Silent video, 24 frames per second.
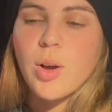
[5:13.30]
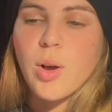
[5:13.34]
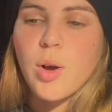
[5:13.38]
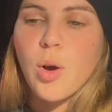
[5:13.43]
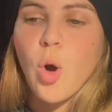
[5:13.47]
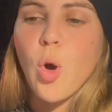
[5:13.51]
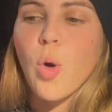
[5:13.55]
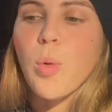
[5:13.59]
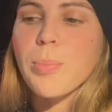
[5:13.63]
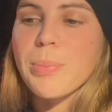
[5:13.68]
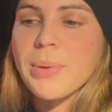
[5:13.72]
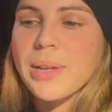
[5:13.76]

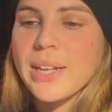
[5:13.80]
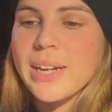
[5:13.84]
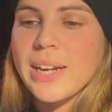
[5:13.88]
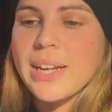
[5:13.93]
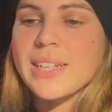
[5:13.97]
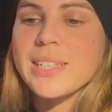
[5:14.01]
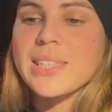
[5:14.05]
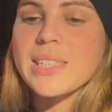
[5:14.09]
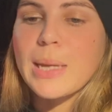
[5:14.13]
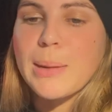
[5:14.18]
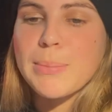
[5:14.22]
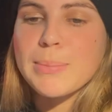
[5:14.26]
open,
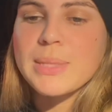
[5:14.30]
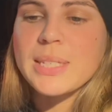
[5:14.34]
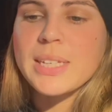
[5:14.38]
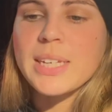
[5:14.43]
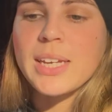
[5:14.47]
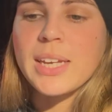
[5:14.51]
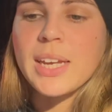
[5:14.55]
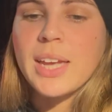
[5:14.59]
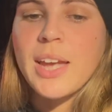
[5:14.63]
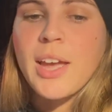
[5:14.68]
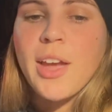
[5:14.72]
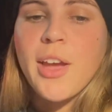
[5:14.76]

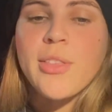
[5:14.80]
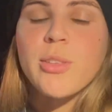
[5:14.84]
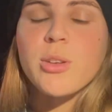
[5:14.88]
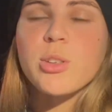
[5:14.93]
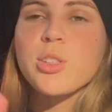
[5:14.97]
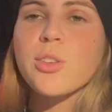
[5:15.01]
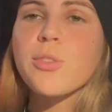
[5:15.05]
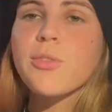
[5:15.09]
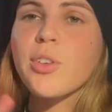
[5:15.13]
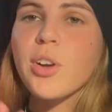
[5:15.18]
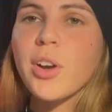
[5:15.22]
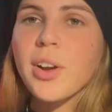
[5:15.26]
accepting. There's
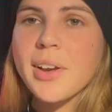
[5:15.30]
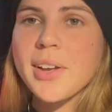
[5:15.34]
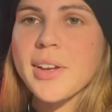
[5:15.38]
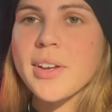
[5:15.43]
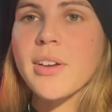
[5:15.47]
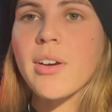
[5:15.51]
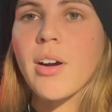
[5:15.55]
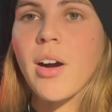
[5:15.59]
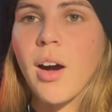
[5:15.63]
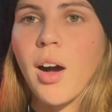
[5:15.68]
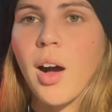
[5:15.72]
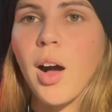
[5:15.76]
a very
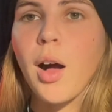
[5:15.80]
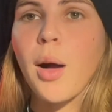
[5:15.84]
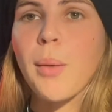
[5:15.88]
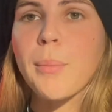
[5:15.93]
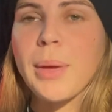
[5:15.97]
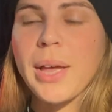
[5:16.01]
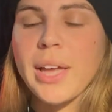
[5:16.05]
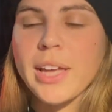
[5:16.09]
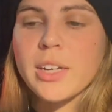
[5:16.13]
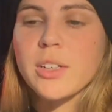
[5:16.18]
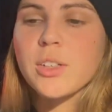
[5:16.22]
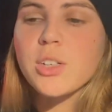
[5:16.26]
calm
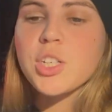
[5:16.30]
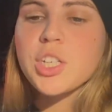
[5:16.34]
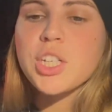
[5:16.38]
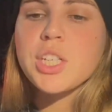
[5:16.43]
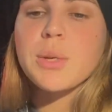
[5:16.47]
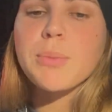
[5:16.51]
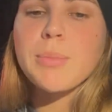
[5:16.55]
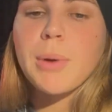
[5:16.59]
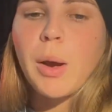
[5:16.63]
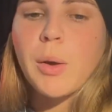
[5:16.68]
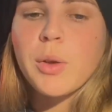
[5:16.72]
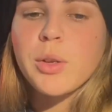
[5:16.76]
energy
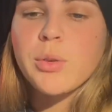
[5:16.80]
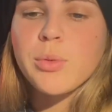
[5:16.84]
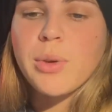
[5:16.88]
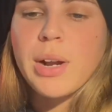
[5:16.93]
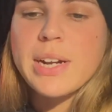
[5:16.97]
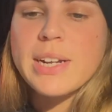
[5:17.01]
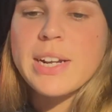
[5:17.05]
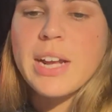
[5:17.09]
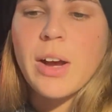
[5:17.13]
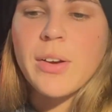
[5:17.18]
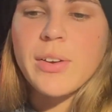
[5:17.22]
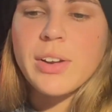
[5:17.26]
about you
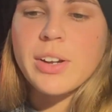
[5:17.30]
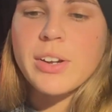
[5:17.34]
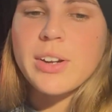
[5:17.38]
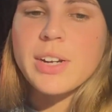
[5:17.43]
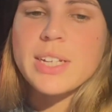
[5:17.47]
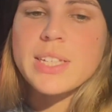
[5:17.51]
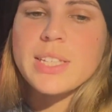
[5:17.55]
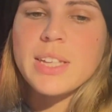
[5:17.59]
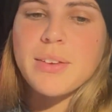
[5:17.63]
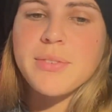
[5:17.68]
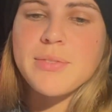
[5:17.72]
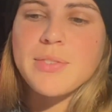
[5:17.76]
right now,
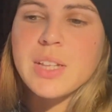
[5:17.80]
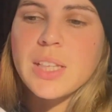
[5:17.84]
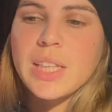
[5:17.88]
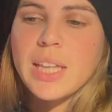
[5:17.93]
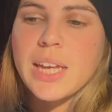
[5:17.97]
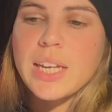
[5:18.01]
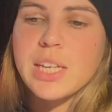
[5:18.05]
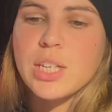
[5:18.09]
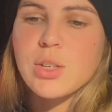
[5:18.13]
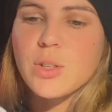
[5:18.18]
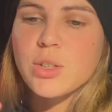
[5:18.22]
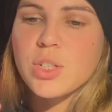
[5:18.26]
Aries. I feel
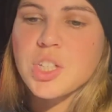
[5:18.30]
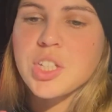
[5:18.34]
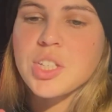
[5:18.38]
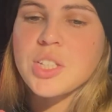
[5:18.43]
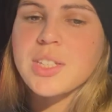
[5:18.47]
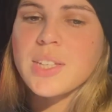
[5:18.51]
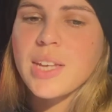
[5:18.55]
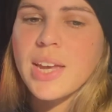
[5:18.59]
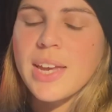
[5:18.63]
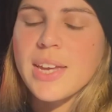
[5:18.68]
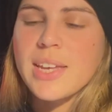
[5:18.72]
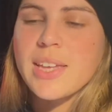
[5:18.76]
like you're just
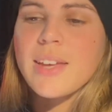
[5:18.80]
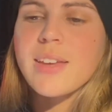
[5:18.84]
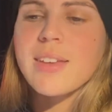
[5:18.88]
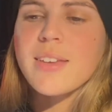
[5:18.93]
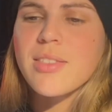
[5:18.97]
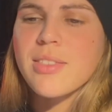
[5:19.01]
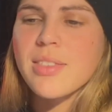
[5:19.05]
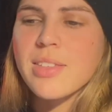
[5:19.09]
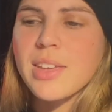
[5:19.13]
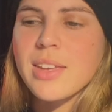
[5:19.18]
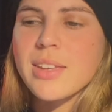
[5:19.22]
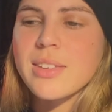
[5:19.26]
taking
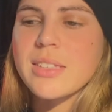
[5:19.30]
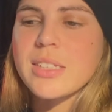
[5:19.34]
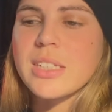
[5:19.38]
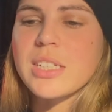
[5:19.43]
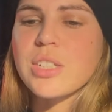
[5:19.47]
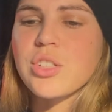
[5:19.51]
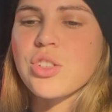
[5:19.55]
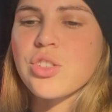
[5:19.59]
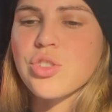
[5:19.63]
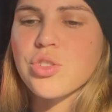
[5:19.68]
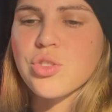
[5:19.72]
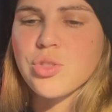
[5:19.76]
things
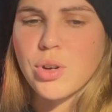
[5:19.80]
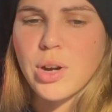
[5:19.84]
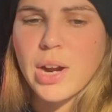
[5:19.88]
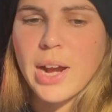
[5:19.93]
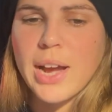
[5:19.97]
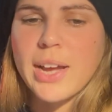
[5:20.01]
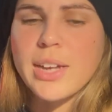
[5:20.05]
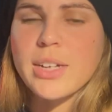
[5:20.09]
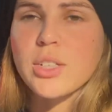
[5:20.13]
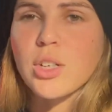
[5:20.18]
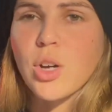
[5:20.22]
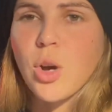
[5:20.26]
in
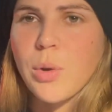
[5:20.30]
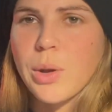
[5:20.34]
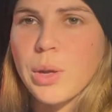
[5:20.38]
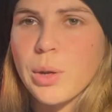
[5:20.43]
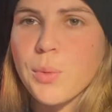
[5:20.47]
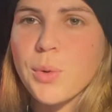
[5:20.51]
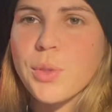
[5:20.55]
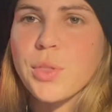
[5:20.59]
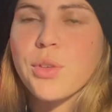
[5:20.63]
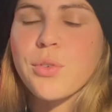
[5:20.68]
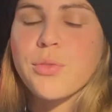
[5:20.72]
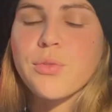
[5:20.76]
stride, going
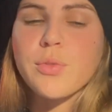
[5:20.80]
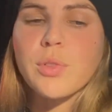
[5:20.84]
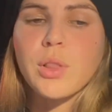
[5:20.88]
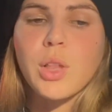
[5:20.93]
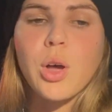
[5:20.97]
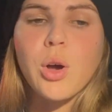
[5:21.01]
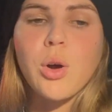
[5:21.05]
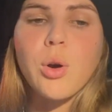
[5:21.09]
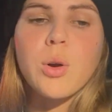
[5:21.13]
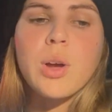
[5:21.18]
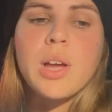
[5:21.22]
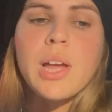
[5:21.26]
with the
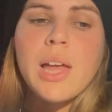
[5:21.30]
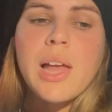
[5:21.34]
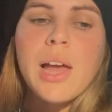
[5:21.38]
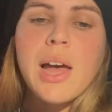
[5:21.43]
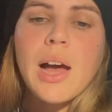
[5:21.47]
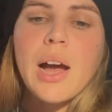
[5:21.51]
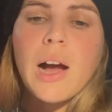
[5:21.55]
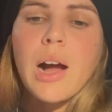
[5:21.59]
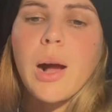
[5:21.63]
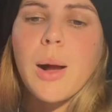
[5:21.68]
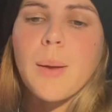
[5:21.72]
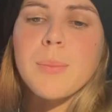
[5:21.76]
flow,
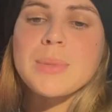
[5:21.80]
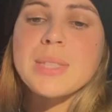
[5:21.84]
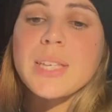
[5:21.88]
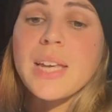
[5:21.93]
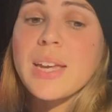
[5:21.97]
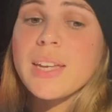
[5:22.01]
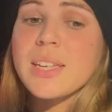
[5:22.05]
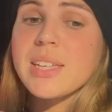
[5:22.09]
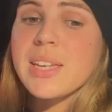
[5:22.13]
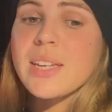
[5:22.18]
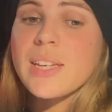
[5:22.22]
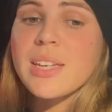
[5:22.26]
um,
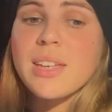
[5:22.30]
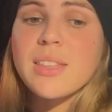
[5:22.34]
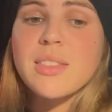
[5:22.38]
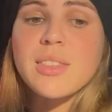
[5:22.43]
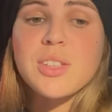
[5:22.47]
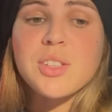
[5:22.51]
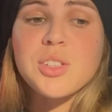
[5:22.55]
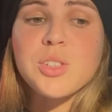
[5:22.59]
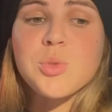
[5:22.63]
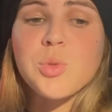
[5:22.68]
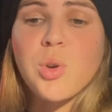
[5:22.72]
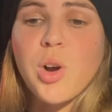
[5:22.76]
taking in
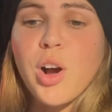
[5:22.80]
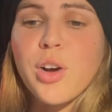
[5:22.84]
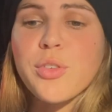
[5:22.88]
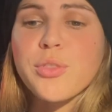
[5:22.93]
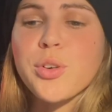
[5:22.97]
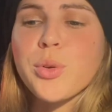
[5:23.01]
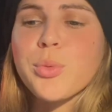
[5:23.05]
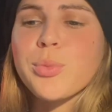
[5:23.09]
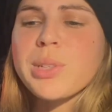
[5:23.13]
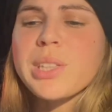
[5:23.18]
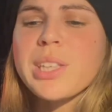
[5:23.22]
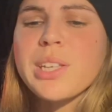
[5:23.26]
this new
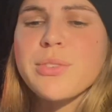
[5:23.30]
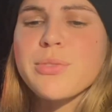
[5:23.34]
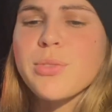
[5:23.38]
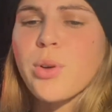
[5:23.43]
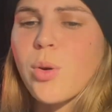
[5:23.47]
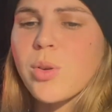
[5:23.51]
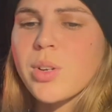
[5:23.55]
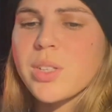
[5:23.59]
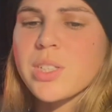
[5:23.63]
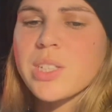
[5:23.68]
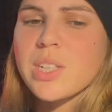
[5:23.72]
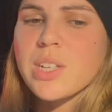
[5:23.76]
offer, really
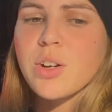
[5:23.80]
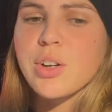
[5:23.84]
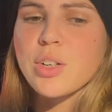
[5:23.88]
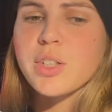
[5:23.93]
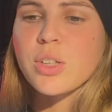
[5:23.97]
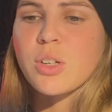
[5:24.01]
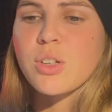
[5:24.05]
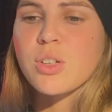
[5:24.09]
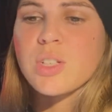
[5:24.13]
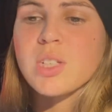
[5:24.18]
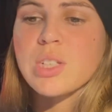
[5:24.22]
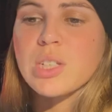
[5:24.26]
focusing on
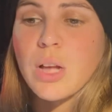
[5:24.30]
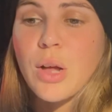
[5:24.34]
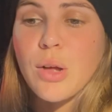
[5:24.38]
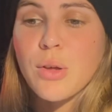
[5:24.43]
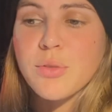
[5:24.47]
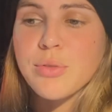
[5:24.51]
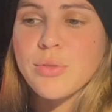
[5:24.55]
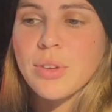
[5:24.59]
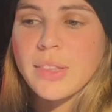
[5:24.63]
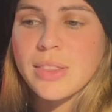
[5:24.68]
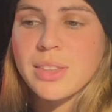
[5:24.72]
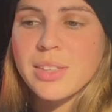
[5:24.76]

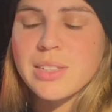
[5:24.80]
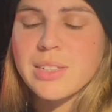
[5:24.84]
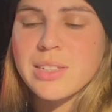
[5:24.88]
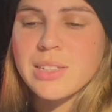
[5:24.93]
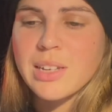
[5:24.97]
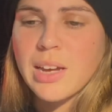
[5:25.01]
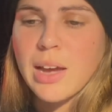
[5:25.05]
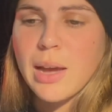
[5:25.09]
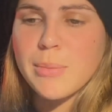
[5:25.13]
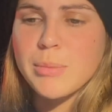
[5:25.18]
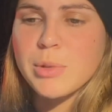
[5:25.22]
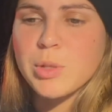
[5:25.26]
yourself at this
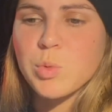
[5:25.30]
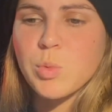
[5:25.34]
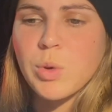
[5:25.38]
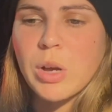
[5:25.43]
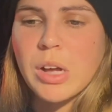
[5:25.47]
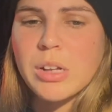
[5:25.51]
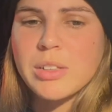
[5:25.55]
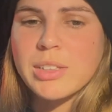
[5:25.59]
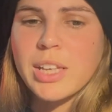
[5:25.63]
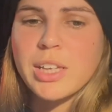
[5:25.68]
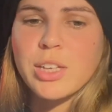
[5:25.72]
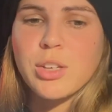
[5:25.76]
time as
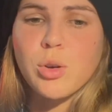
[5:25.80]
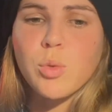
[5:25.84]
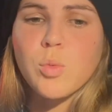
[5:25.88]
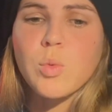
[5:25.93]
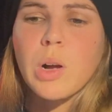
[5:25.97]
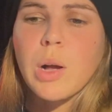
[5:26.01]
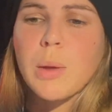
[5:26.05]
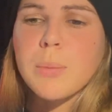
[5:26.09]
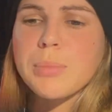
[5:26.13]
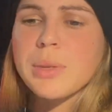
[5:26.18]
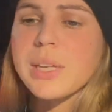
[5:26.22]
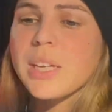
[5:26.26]
well, like your
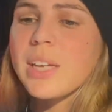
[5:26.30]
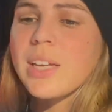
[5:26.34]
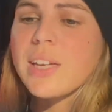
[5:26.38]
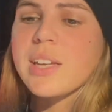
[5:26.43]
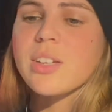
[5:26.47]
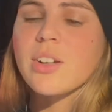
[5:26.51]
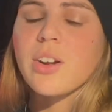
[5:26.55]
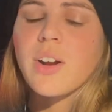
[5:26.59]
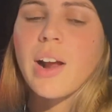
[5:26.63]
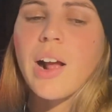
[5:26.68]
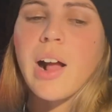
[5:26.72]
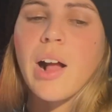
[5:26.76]

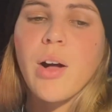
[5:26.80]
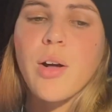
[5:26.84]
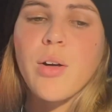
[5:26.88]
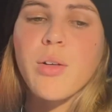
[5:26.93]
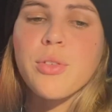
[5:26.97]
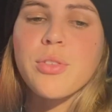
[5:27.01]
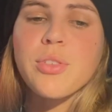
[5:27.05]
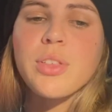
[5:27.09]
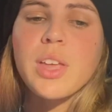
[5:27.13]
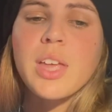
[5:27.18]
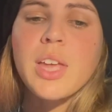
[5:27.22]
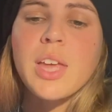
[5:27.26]
well-being, your
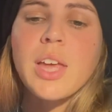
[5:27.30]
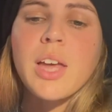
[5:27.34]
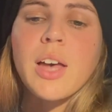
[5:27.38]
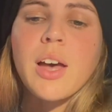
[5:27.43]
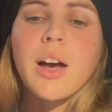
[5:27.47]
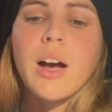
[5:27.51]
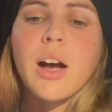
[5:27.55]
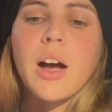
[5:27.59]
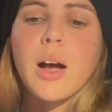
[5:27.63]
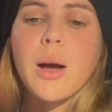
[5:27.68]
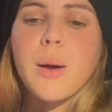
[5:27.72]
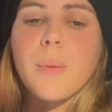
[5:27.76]
health.
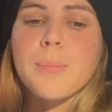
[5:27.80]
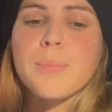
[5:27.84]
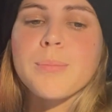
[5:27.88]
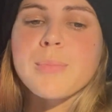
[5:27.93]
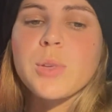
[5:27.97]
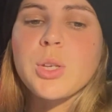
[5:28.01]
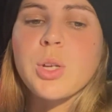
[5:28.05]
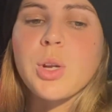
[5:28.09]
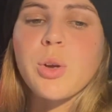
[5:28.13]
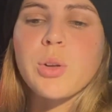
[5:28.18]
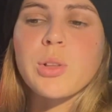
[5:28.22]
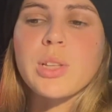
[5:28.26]
Um,
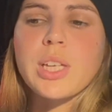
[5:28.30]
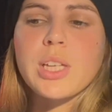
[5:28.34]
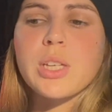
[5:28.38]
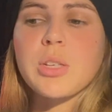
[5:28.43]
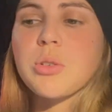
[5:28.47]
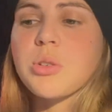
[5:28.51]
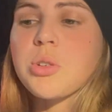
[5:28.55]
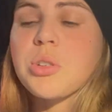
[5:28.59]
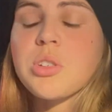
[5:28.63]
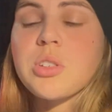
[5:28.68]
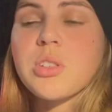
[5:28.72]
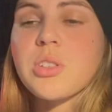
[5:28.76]
you know, like
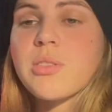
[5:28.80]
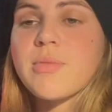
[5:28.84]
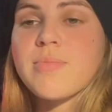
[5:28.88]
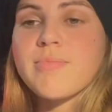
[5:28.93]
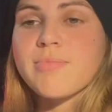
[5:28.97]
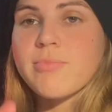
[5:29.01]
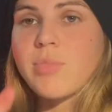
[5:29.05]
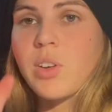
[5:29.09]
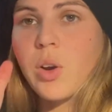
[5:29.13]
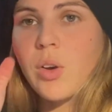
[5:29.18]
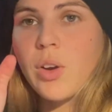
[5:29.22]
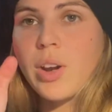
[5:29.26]
you're just
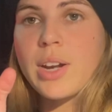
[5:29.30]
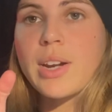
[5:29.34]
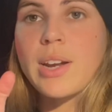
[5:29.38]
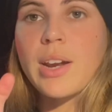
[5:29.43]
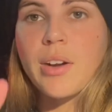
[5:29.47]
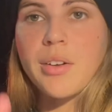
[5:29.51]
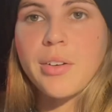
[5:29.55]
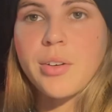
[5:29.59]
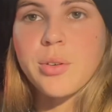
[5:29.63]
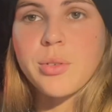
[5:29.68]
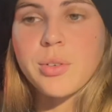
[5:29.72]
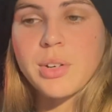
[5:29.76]
very
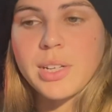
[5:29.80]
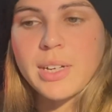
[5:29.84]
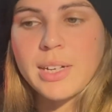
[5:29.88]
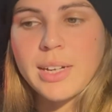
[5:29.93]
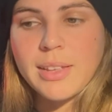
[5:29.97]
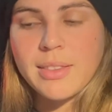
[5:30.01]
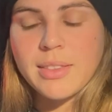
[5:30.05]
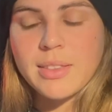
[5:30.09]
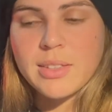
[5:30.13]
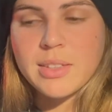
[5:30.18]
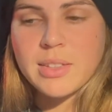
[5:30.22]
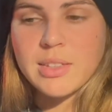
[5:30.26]
narrowed in
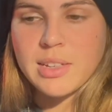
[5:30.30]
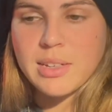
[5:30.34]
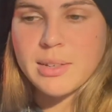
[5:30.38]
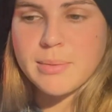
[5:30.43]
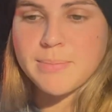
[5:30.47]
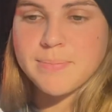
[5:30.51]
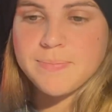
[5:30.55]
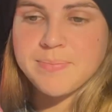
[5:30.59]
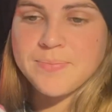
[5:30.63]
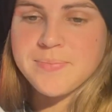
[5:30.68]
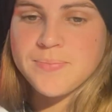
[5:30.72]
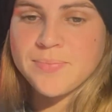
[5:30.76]
at this
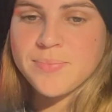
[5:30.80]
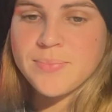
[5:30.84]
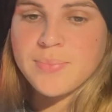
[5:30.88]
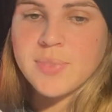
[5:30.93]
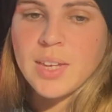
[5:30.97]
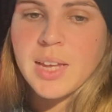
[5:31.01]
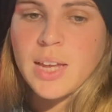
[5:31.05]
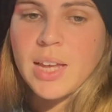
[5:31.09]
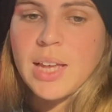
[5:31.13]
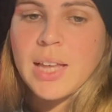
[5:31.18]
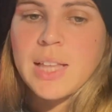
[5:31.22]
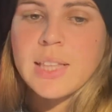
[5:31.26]
time.
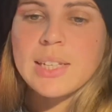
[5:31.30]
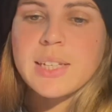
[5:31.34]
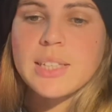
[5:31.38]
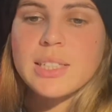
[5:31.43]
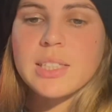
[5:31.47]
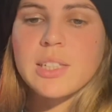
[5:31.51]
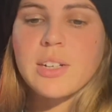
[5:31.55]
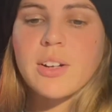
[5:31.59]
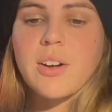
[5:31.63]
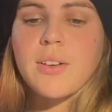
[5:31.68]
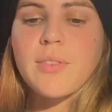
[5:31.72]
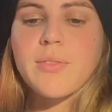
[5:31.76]
Let's
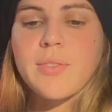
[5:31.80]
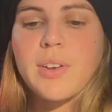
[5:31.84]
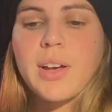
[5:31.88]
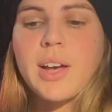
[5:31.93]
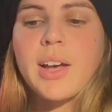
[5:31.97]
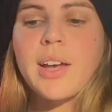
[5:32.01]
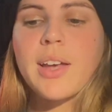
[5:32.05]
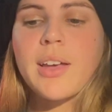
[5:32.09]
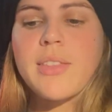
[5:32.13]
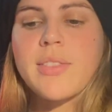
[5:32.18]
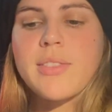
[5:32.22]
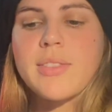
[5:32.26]

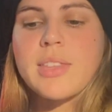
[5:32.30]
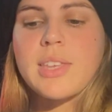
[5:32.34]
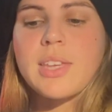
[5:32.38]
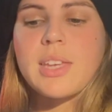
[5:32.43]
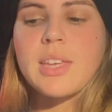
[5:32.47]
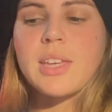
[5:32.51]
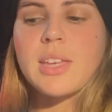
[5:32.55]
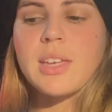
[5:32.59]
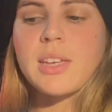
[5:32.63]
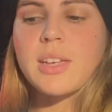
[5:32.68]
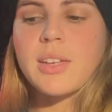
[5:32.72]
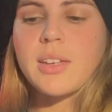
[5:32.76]
clarify
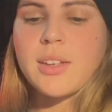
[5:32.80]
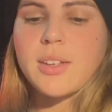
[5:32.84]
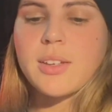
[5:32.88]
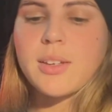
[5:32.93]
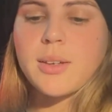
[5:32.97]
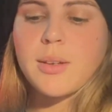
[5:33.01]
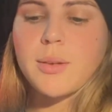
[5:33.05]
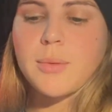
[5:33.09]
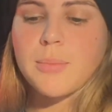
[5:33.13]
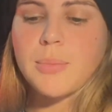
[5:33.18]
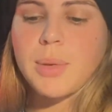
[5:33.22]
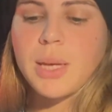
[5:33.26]
the
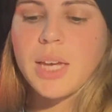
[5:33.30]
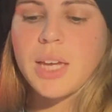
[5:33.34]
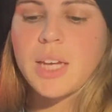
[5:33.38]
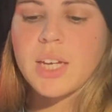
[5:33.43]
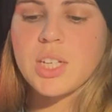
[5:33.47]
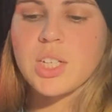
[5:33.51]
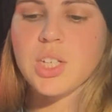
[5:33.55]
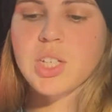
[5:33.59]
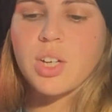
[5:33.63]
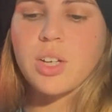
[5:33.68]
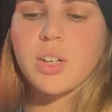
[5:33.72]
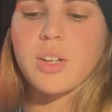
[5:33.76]

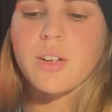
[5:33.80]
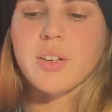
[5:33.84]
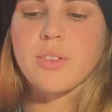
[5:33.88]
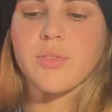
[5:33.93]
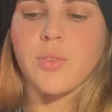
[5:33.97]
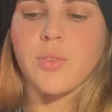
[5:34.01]
Page of